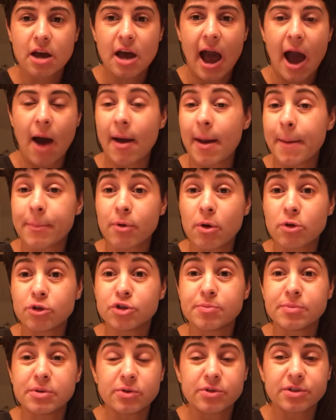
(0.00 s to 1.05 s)
how I
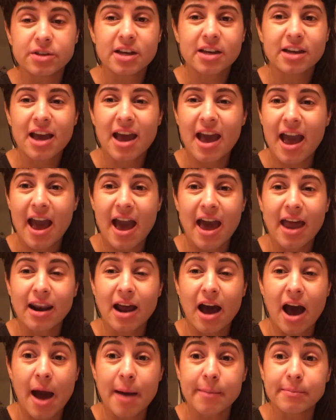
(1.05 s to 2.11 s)
approach music, and
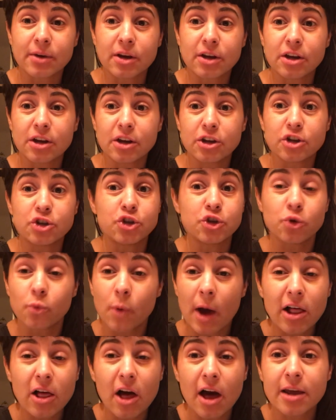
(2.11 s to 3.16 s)
I'm gonna do
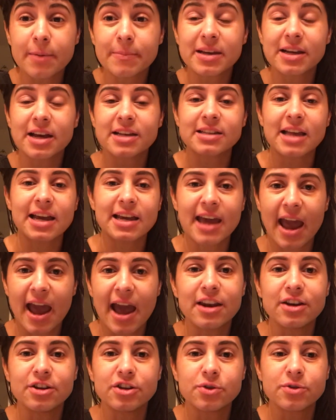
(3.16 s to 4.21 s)
well on it because I
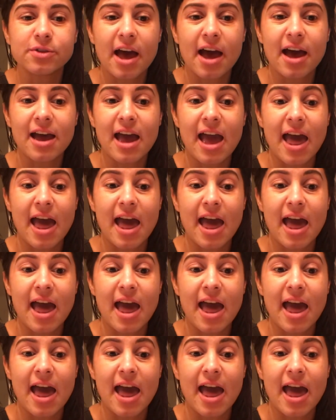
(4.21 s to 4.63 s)
can do that.